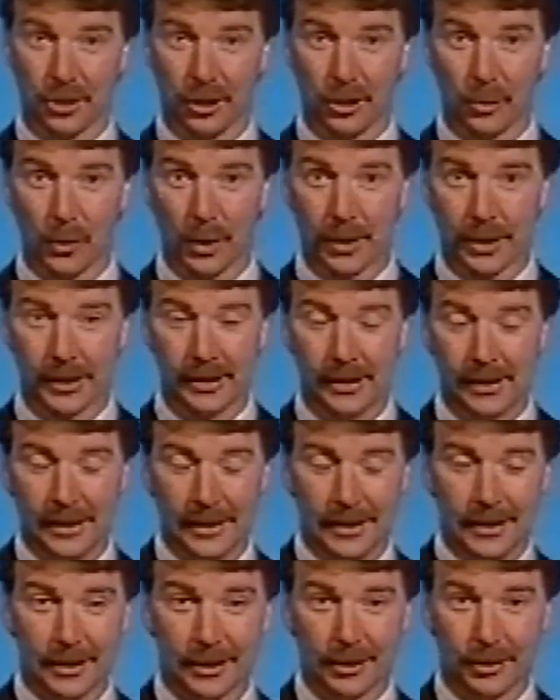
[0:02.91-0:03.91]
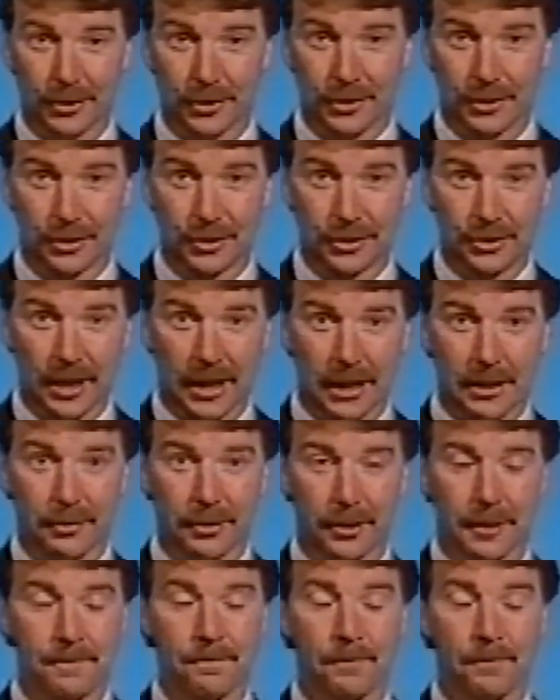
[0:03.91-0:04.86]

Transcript: the weather across the south.